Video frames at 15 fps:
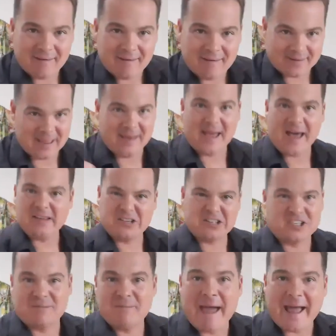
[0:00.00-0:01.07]
okay, not a
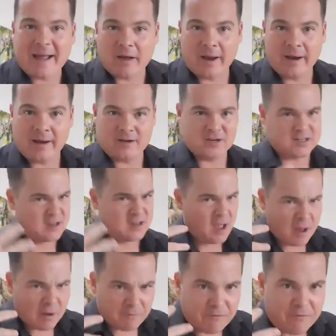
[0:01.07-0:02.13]
smack on it, just
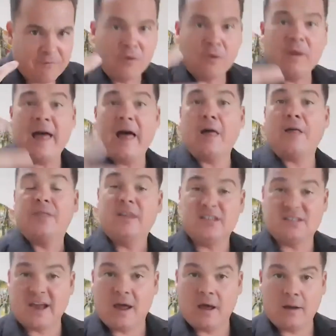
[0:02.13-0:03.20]
full healthy
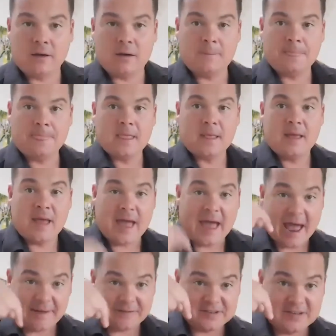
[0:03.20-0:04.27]
sound.
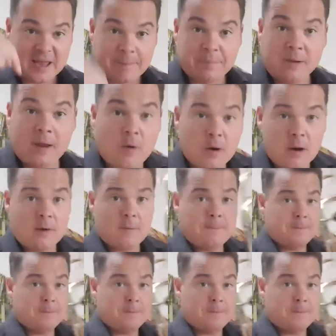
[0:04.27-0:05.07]
Half step lower.